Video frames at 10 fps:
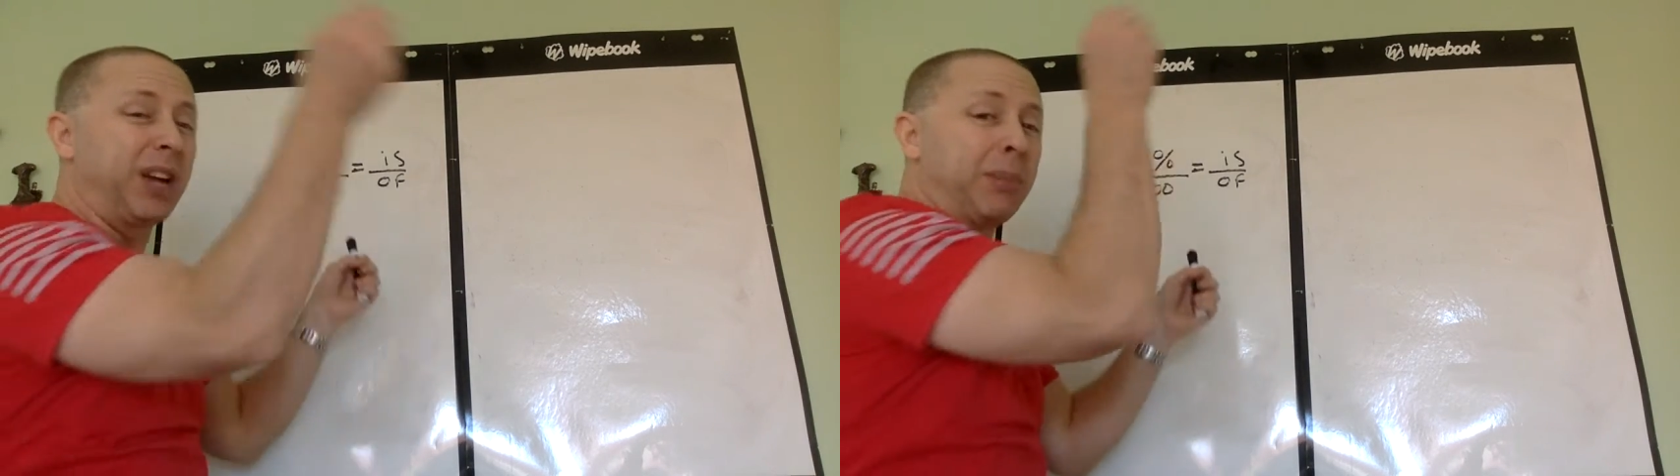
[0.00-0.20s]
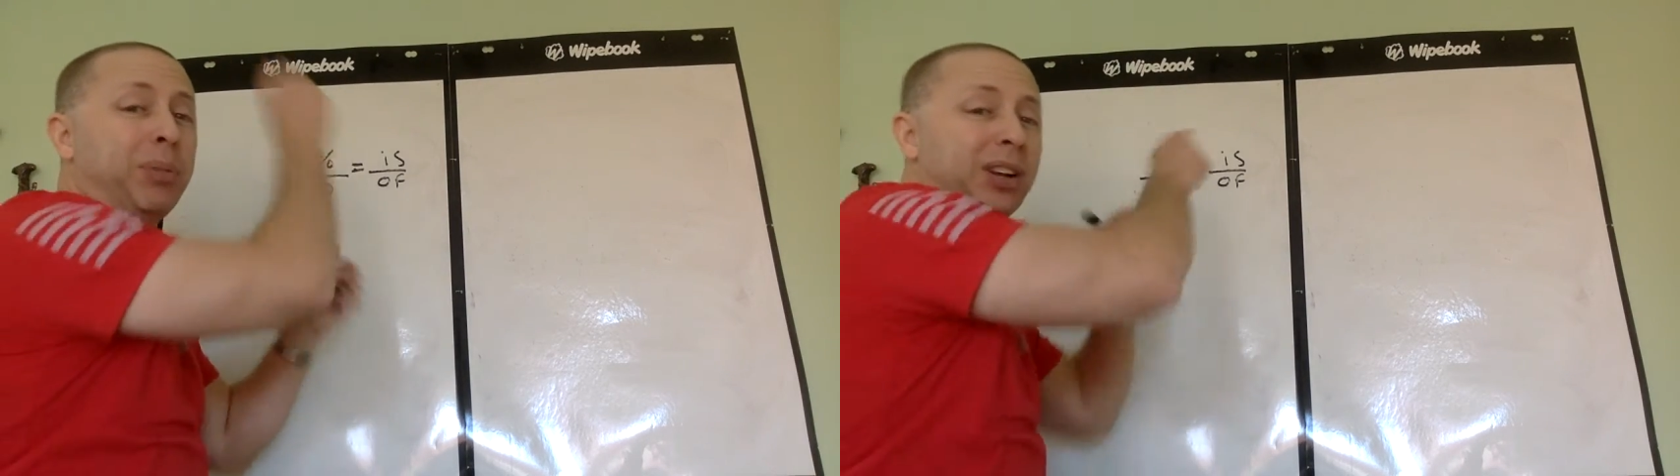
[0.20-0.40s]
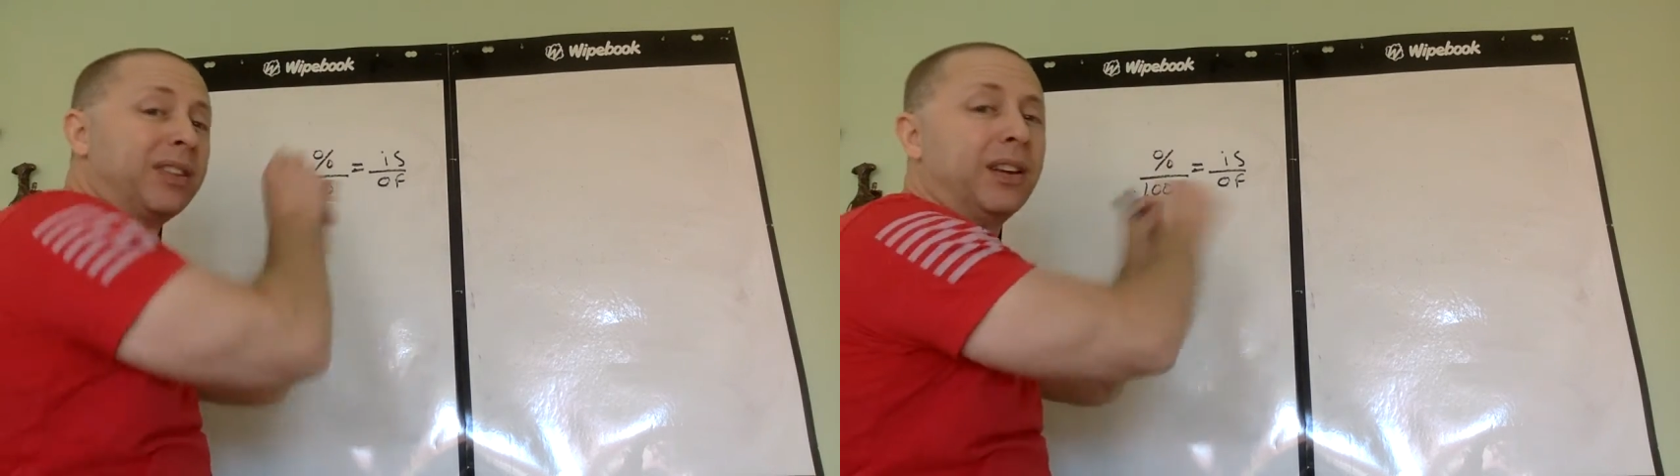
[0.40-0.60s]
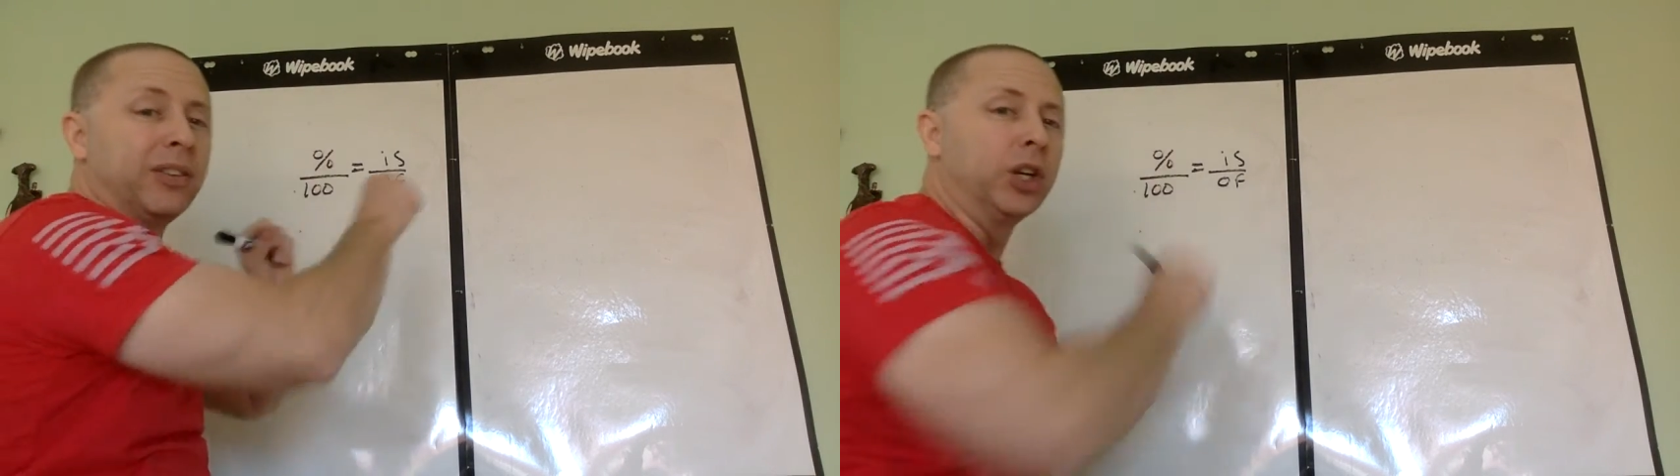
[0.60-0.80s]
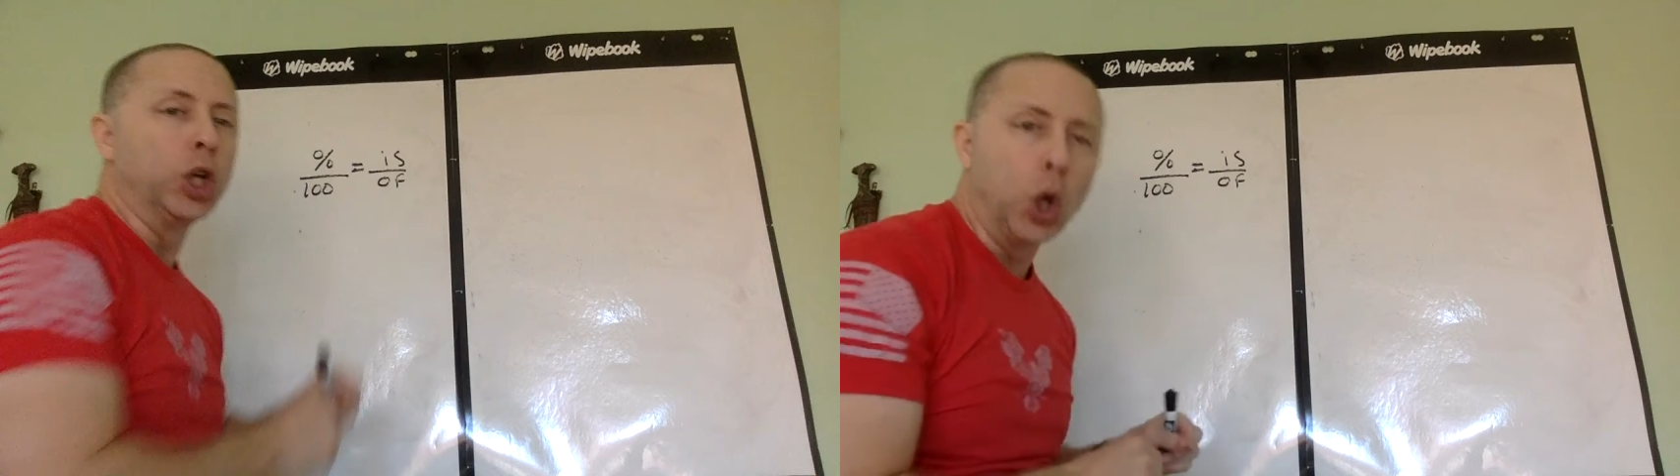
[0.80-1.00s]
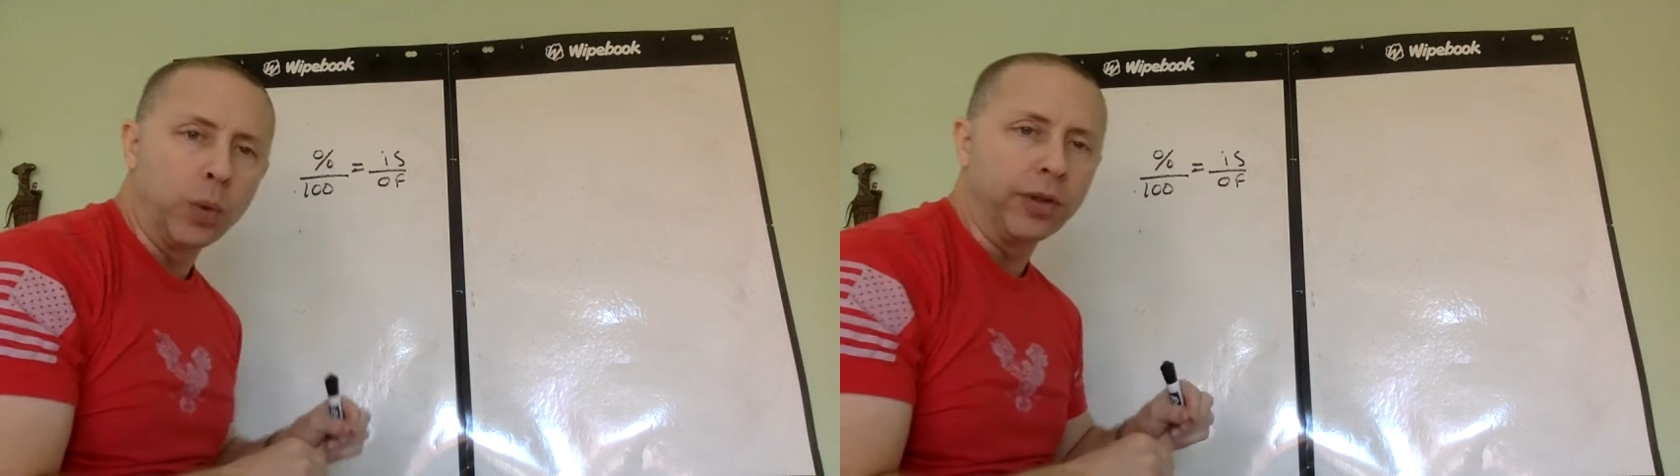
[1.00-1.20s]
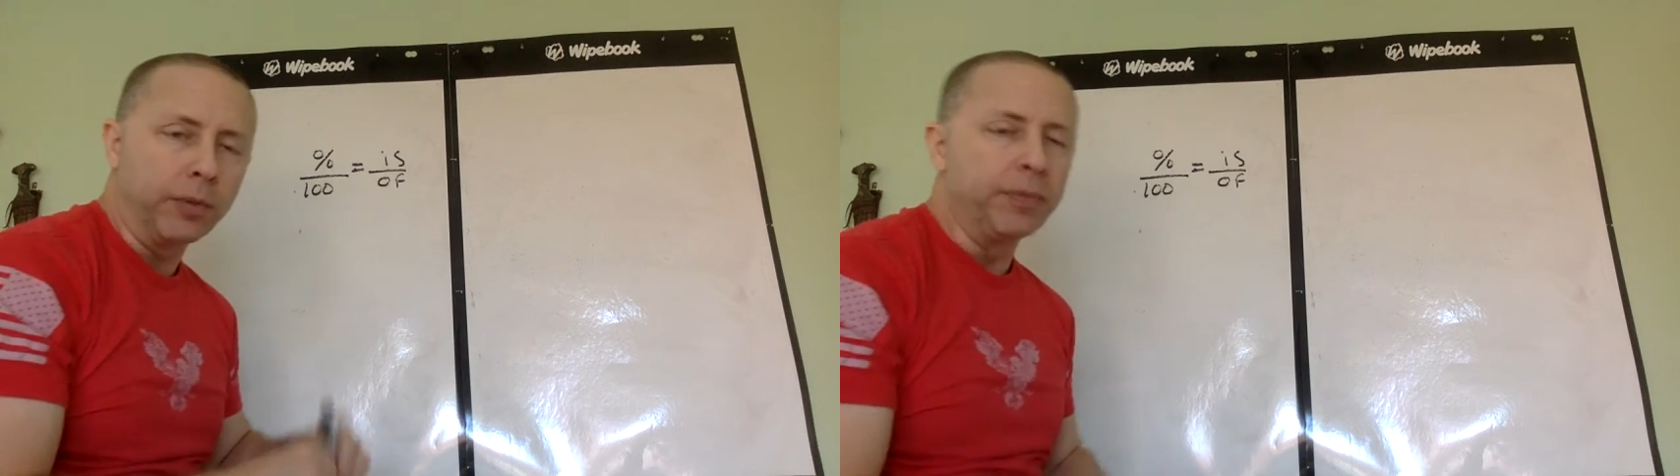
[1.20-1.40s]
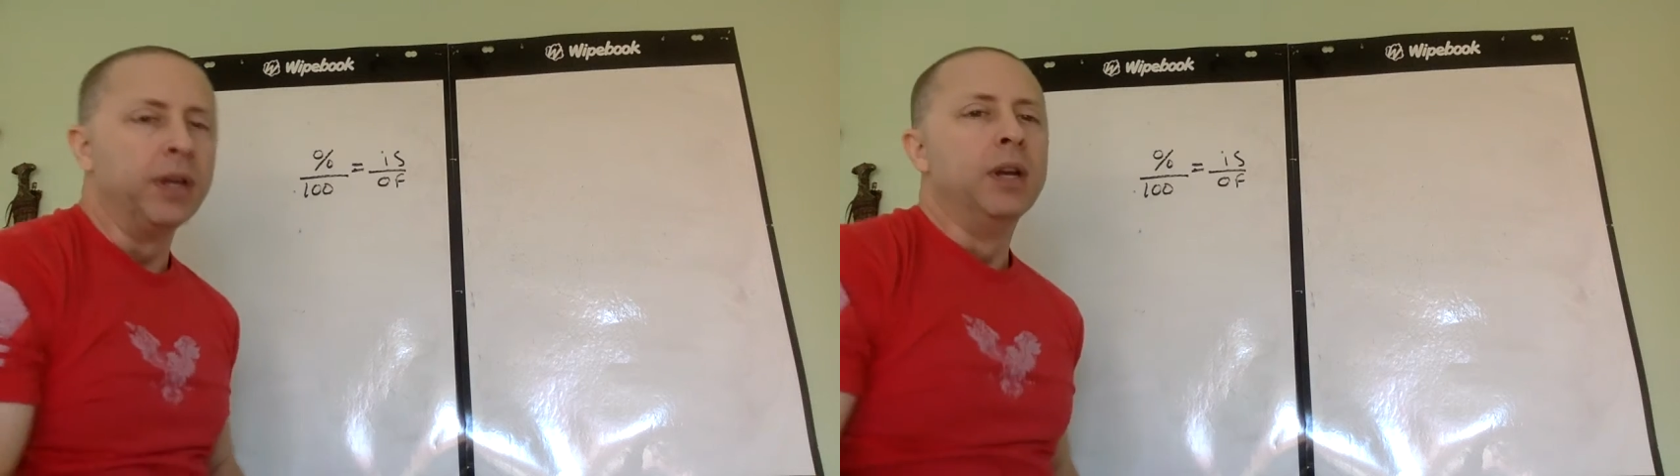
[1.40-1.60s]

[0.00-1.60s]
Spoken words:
kind of plug things in and go with it.